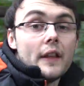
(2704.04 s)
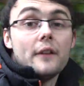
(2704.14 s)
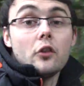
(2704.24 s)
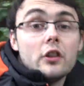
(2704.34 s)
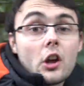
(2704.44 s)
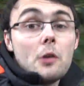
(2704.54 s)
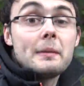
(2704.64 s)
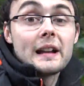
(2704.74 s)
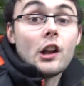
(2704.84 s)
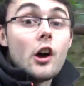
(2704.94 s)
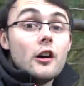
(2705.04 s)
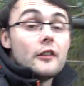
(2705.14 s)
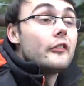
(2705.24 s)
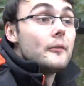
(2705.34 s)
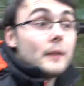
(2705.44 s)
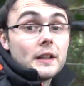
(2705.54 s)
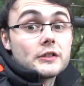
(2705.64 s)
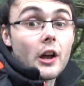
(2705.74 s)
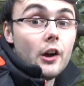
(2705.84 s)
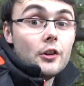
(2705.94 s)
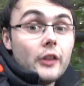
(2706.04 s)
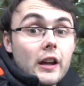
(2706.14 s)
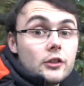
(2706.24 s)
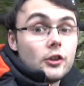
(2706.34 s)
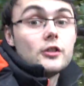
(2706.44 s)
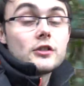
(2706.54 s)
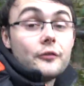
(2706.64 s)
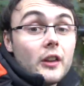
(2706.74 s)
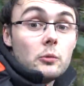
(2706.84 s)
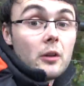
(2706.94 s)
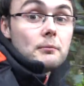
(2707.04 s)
They've already got Middle-earth. So they could do something with